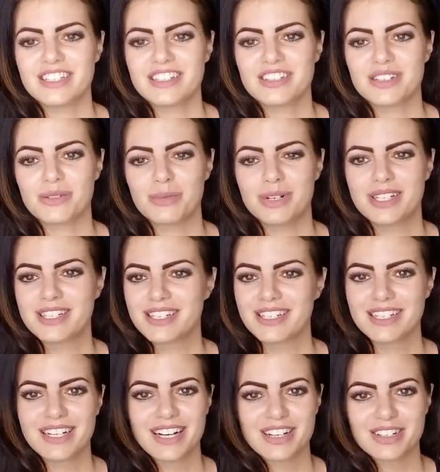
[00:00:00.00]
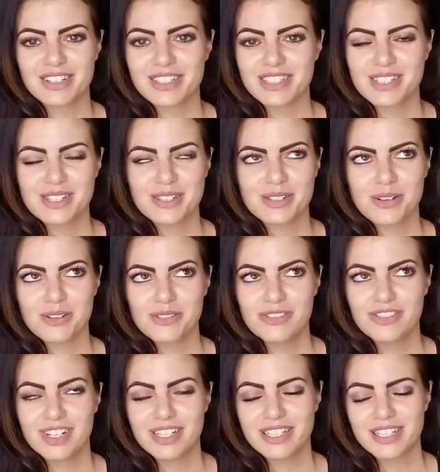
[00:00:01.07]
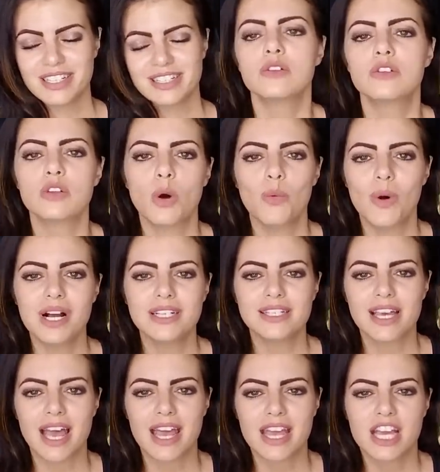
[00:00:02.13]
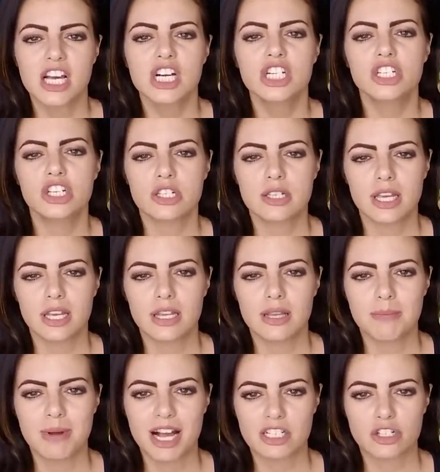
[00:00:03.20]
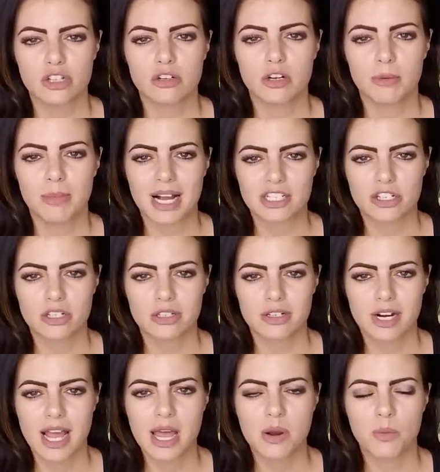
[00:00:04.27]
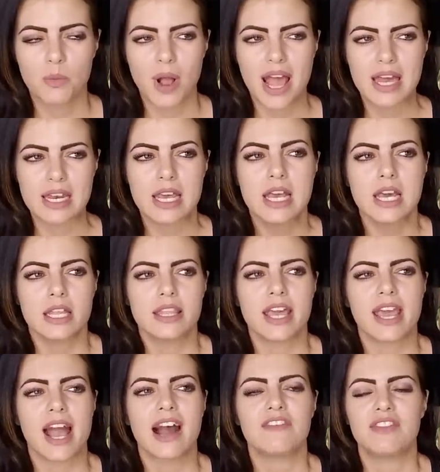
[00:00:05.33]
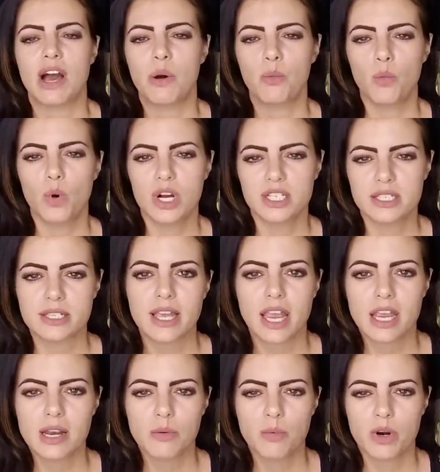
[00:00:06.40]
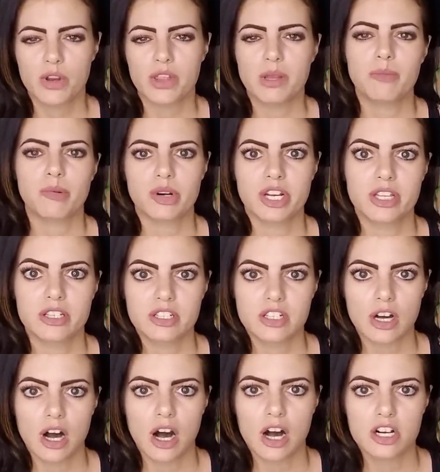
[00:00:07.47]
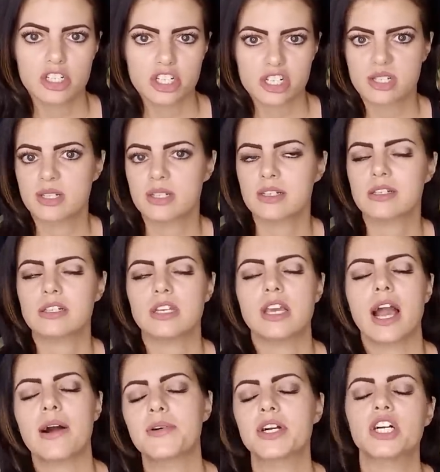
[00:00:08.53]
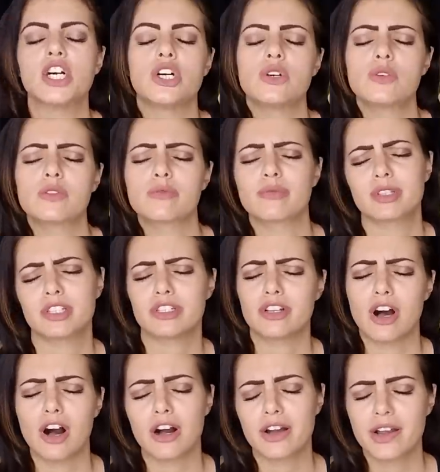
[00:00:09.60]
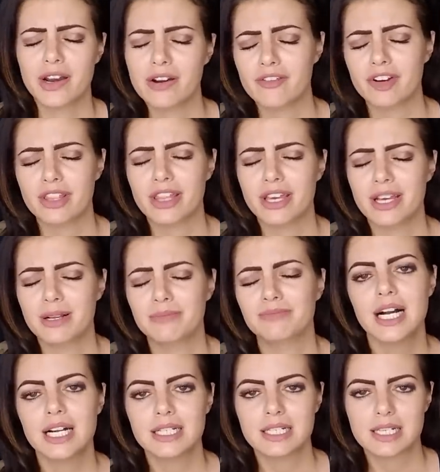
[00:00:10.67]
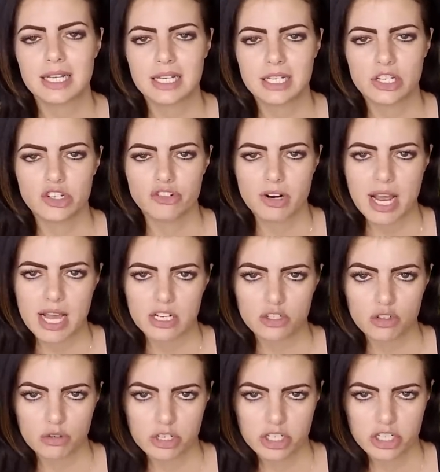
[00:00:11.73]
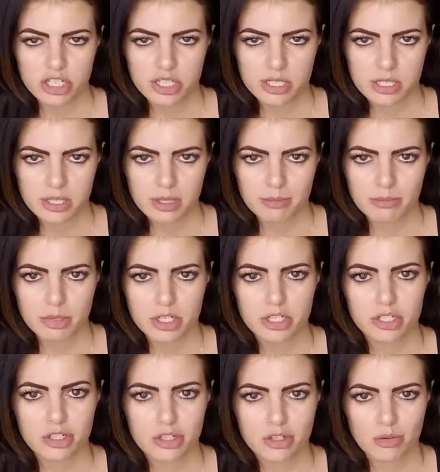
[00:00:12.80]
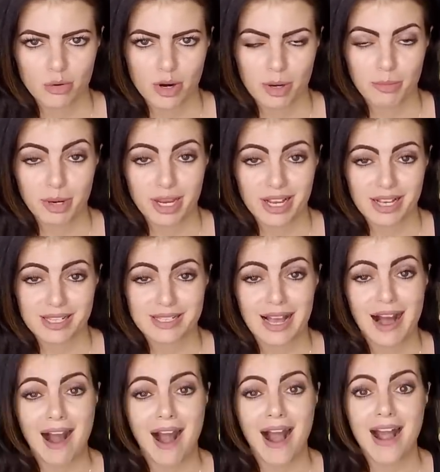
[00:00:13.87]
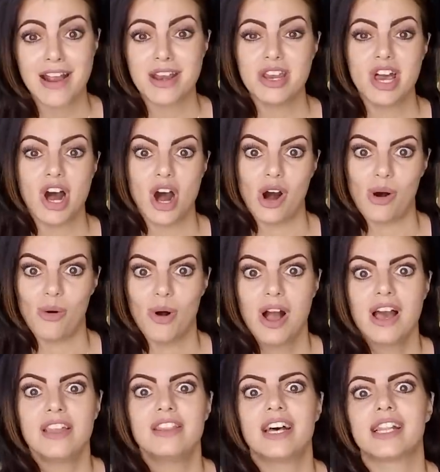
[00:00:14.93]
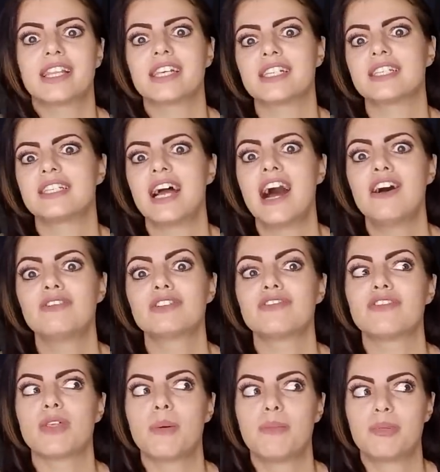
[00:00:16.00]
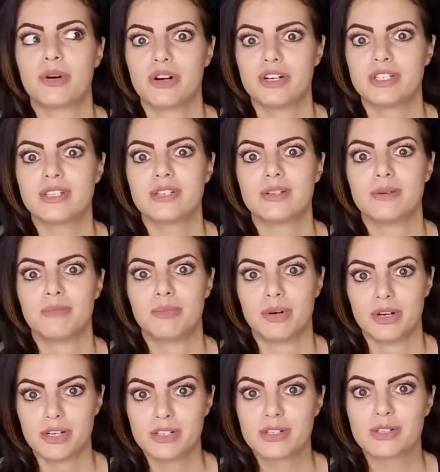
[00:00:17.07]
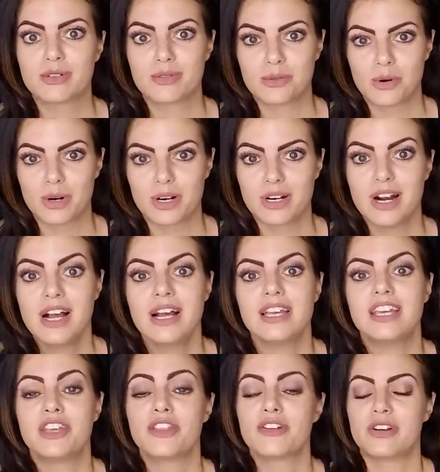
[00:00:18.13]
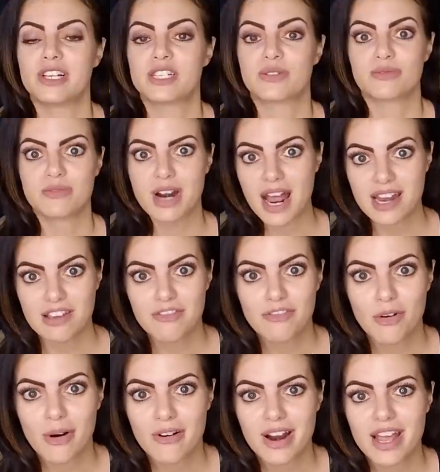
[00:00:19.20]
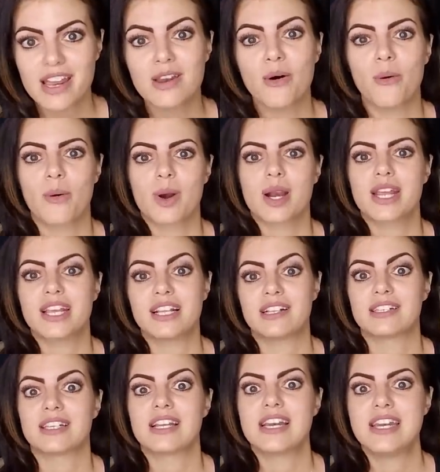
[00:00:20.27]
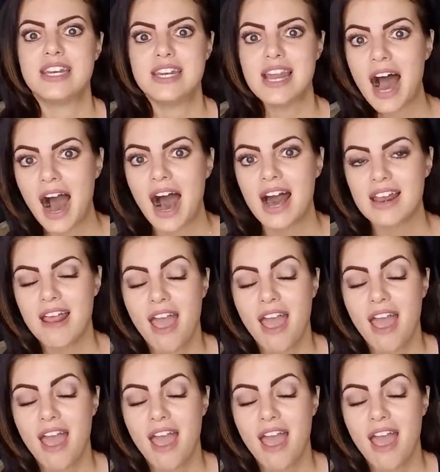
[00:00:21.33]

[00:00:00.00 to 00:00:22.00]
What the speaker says: She just wants to cuddle. It's so funny. So one day, just like in The Bachelor or Bachelorette, when they have that one date where they bring the dog just to see how it goes with the dog and everything, I decided to drag George into the bird store because I know that the sound of the birds in the bird store, either he's ready for it or he's not.